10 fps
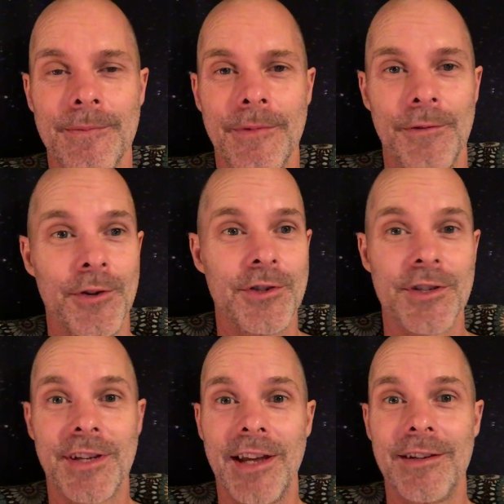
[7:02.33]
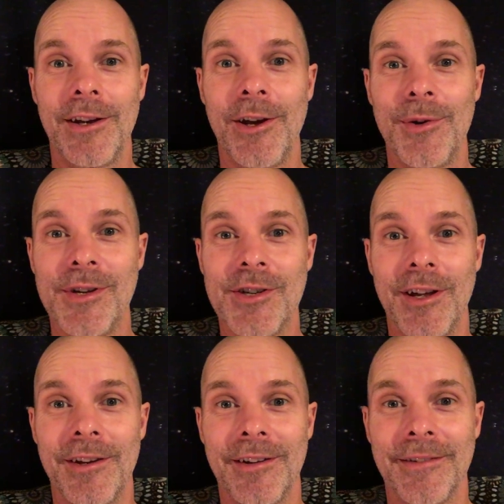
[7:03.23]
if you're just getting to know each
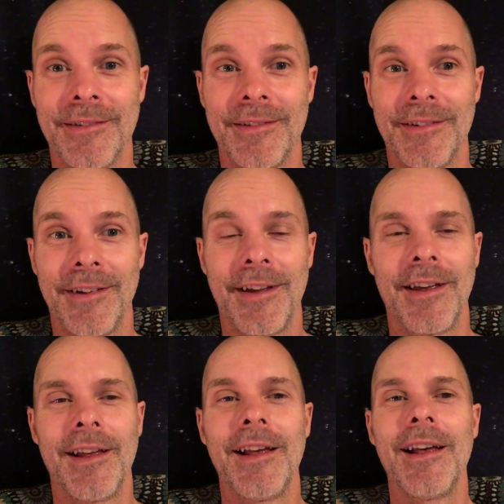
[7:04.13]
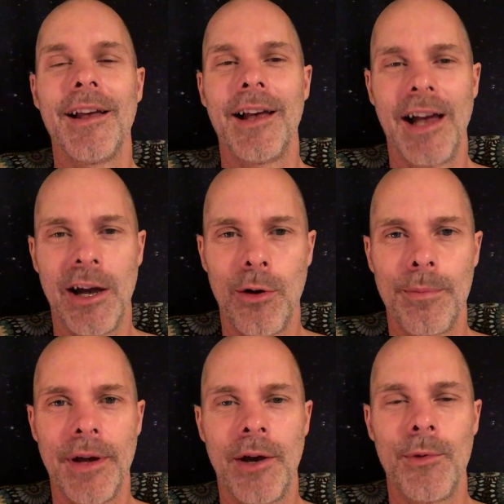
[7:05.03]
other, how
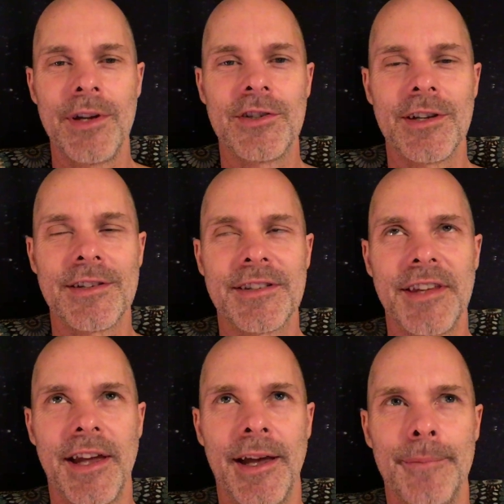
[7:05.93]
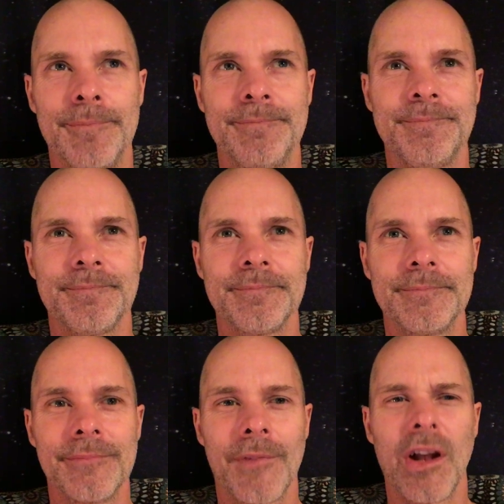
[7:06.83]
about we just
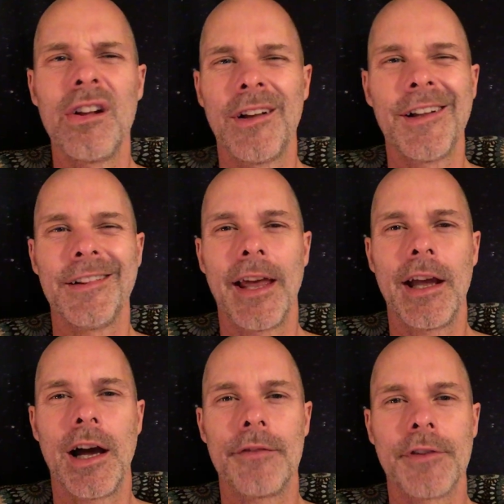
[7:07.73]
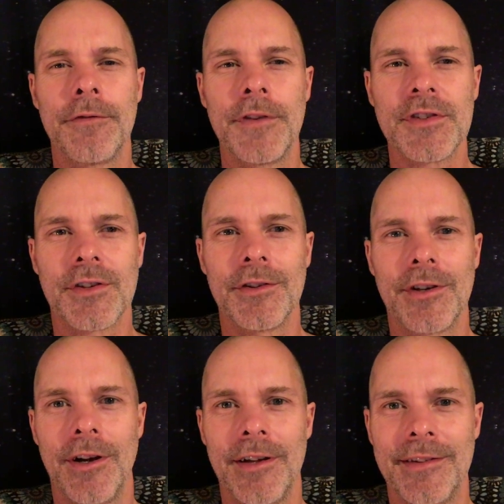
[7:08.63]
lay off the physical
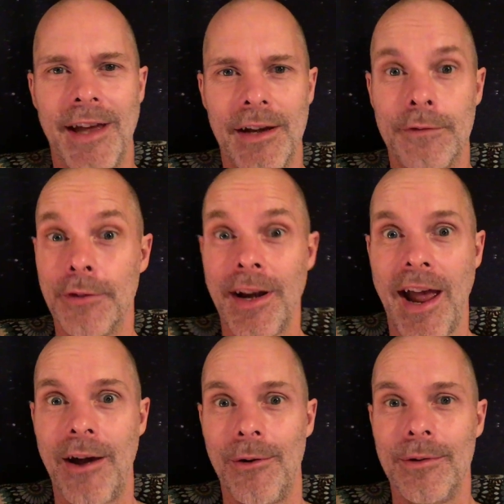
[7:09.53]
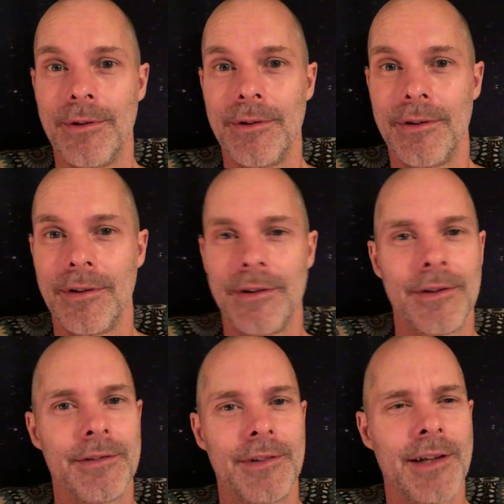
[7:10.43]
contact for now?
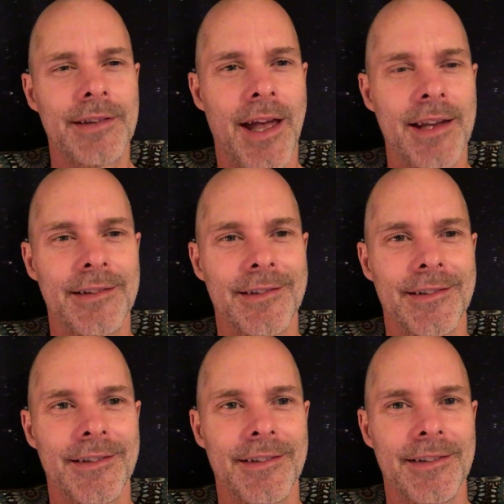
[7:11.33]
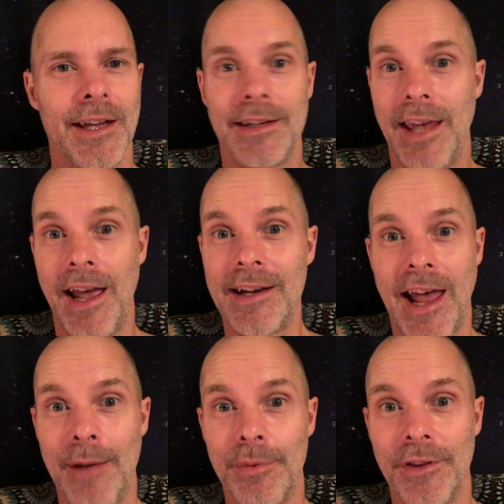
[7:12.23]
Not that it can
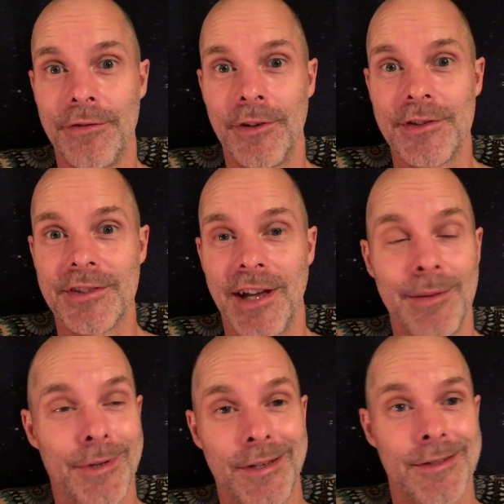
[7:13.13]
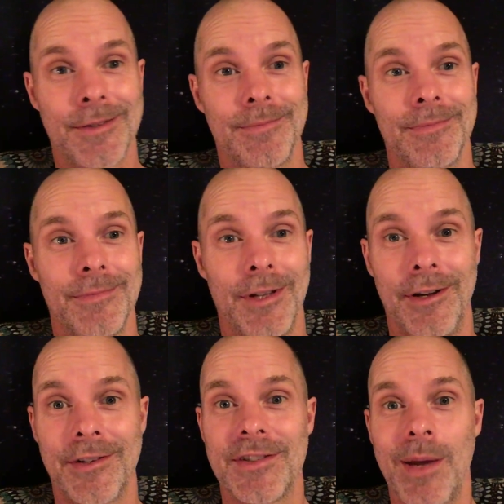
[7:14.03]
happen the first time, because there
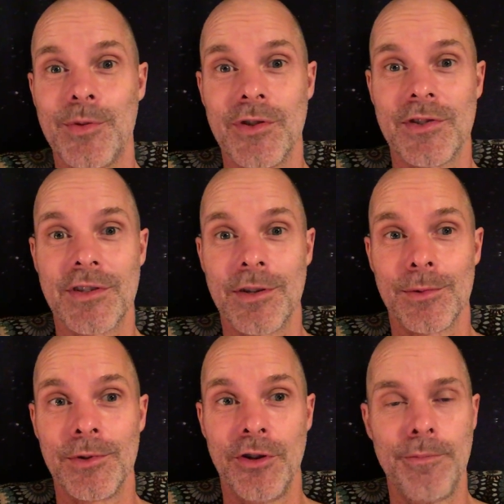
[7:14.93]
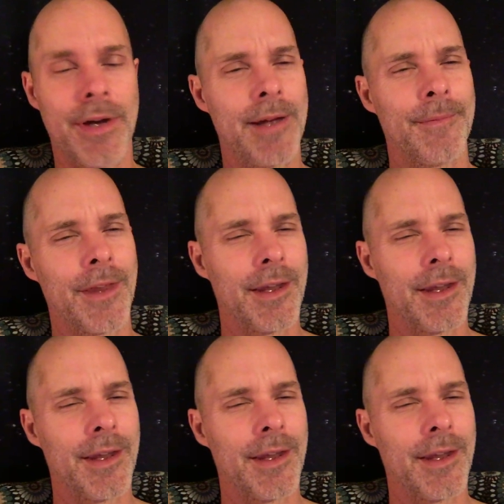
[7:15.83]
are exceptions to the rule, but